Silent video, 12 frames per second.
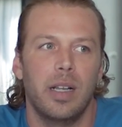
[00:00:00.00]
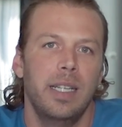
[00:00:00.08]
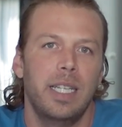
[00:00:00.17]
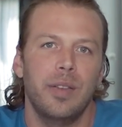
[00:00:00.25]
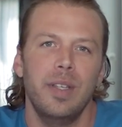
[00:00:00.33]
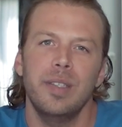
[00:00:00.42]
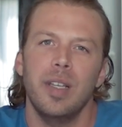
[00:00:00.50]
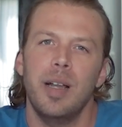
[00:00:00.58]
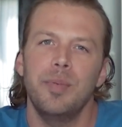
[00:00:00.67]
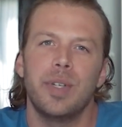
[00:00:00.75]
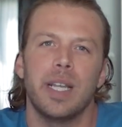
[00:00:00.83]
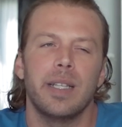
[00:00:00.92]
Now, this
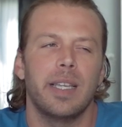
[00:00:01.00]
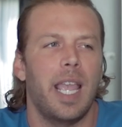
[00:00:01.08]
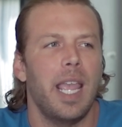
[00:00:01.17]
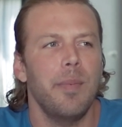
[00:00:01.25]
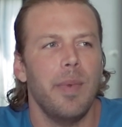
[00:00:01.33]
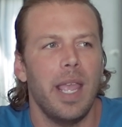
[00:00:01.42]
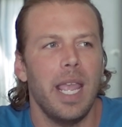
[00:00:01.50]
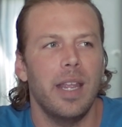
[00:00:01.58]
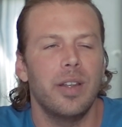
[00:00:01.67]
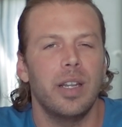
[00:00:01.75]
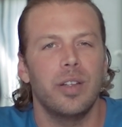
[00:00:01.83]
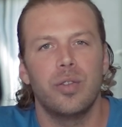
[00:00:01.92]
object came
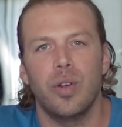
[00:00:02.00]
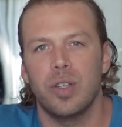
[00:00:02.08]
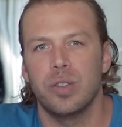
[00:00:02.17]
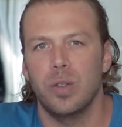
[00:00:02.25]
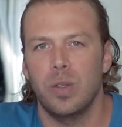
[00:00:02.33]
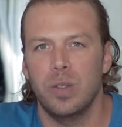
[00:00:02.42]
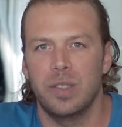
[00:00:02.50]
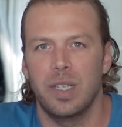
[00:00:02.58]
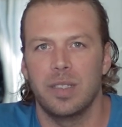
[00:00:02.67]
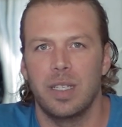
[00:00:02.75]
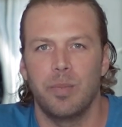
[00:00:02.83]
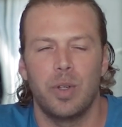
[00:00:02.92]
in to our solar
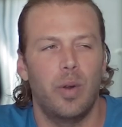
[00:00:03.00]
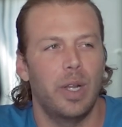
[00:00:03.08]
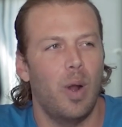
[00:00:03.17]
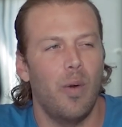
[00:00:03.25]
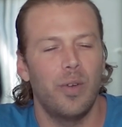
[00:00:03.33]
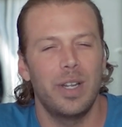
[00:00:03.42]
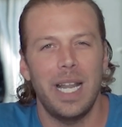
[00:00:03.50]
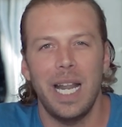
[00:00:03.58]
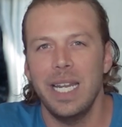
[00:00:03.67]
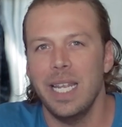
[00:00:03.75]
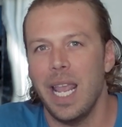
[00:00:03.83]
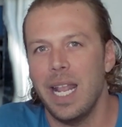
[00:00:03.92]
system going over
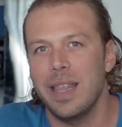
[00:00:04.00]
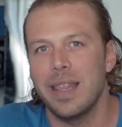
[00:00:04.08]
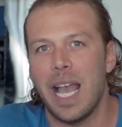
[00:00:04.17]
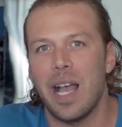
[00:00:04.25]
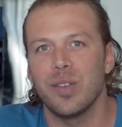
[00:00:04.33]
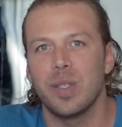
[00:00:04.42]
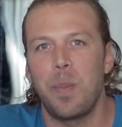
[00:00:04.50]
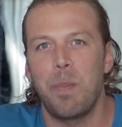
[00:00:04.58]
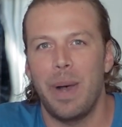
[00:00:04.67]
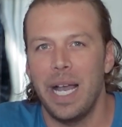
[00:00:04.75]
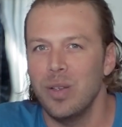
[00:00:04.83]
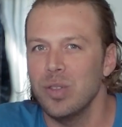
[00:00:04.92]
98,000
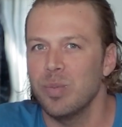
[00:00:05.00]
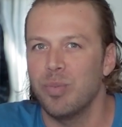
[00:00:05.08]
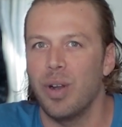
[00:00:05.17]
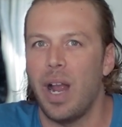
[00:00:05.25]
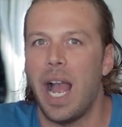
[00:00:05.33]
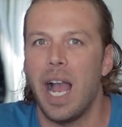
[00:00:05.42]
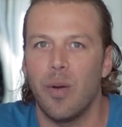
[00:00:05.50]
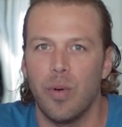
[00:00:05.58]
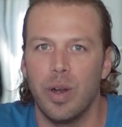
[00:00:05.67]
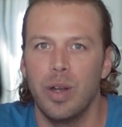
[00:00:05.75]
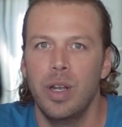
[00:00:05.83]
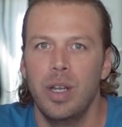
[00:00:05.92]
miles per
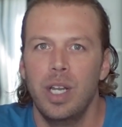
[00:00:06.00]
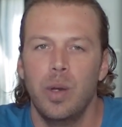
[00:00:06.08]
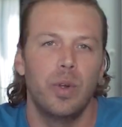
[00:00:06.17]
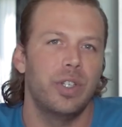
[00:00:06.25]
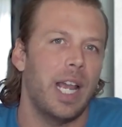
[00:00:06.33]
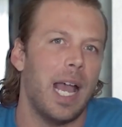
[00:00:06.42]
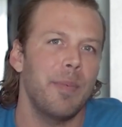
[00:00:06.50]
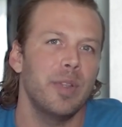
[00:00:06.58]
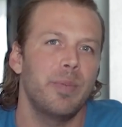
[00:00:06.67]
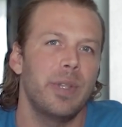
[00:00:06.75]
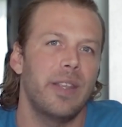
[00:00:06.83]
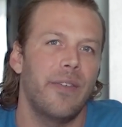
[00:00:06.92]
hour, which happened to
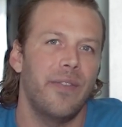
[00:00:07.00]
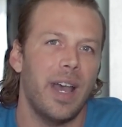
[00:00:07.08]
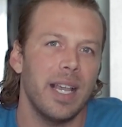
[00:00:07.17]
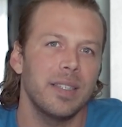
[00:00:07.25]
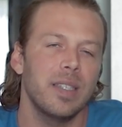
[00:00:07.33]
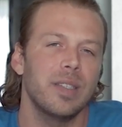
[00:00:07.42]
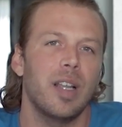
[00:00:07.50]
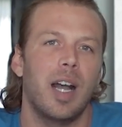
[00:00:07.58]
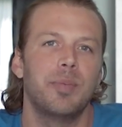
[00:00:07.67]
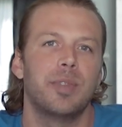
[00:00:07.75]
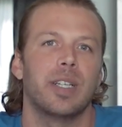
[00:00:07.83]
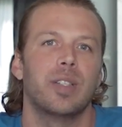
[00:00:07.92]
be the fastest
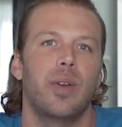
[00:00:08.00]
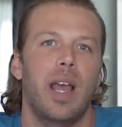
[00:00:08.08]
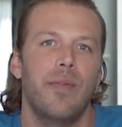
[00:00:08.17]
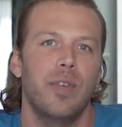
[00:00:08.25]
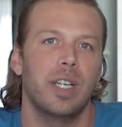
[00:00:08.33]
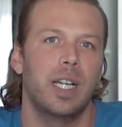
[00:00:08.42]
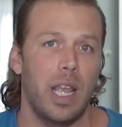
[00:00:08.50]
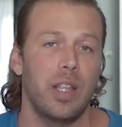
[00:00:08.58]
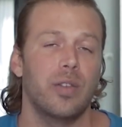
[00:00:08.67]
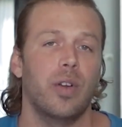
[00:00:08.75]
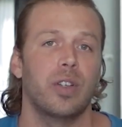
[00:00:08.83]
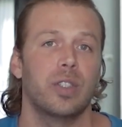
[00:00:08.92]
object to ever come
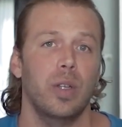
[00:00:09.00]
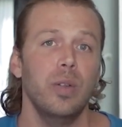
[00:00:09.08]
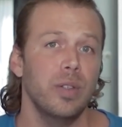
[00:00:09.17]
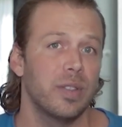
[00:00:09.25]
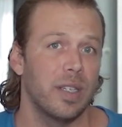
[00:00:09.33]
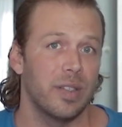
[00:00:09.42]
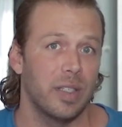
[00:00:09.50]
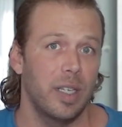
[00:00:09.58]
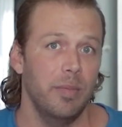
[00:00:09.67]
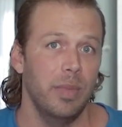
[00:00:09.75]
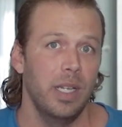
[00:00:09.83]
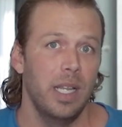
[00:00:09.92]
into our solar
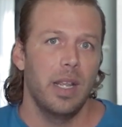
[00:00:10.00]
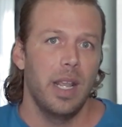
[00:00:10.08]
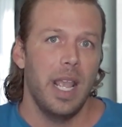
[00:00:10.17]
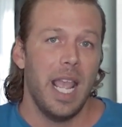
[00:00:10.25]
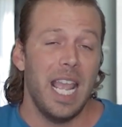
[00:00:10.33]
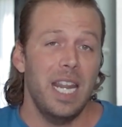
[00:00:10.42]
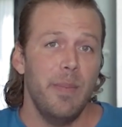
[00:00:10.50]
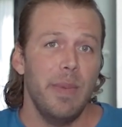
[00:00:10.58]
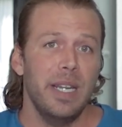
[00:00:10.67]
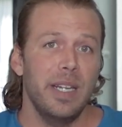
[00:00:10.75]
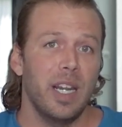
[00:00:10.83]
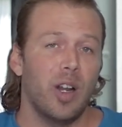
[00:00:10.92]
system, and it
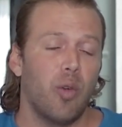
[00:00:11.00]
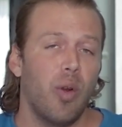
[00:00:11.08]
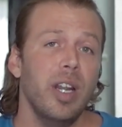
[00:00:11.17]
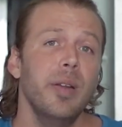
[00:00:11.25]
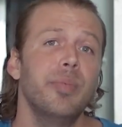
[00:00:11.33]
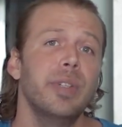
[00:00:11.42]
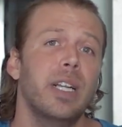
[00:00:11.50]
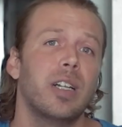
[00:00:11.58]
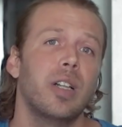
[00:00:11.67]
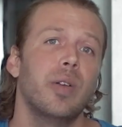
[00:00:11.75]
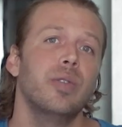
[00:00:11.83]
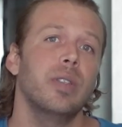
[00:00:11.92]
made an incredibly
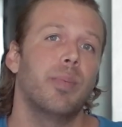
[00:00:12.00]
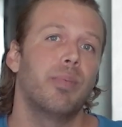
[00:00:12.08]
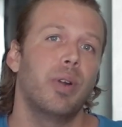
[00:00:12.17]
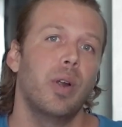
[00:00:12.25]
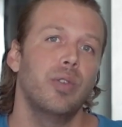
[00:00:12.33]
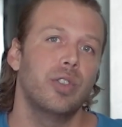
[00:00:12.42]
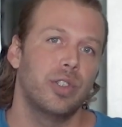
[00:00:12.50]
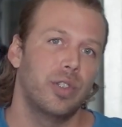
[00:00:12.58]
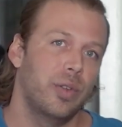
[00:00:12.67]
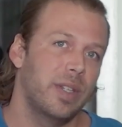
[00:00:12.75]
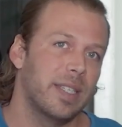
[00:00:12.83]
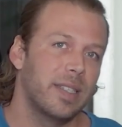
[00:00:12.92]
close approach
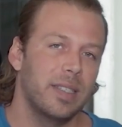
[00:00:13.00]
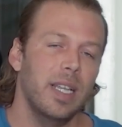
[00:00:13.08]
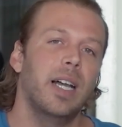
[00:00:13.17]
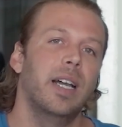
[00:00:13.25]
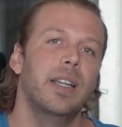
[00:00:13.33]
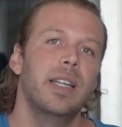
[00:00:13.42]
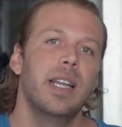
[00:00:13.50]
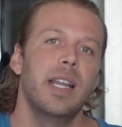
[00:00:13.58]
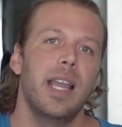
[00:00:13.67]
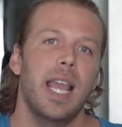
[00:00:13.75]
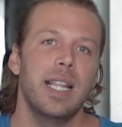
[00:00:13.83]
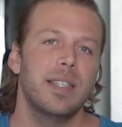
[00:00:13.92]
to the
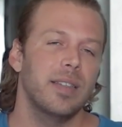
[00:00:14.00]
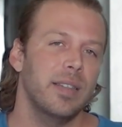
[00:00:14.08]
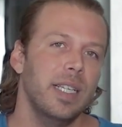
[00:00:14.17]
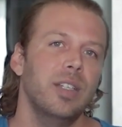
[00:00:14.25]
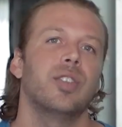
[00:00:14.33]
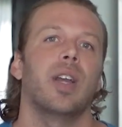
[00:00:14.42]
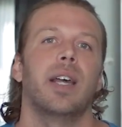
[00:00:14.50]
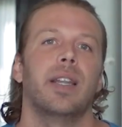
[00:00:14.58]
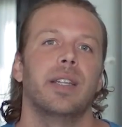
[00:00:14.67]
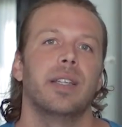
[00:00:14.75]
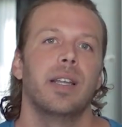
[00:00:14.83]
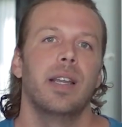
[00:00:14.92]
sun and
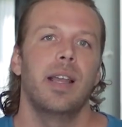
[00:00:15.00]
slingshotted.